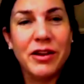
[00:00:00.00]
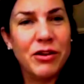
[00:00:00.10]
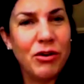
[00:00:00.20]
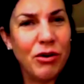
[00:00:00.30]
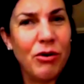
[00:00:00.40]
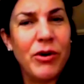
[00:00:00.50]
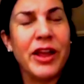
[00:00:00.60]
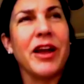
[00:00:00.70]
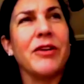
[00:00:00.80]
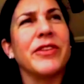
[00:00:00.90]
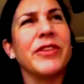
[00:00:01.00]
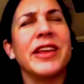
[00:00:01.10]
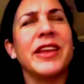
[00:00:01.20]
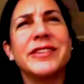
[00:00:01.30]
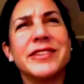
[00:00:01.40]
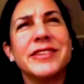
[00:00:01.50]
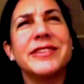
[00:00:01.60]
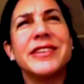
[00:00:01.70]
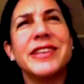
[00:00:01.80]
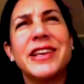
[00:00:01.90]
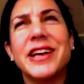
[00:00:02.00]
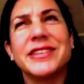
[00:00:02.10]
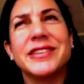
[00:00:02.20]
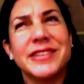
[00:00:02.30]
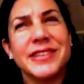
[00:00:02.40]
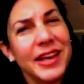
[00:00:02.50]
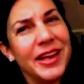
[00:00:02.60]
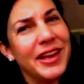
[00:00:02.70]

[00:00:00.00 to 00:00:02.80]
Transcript: going, I was like, is this ESC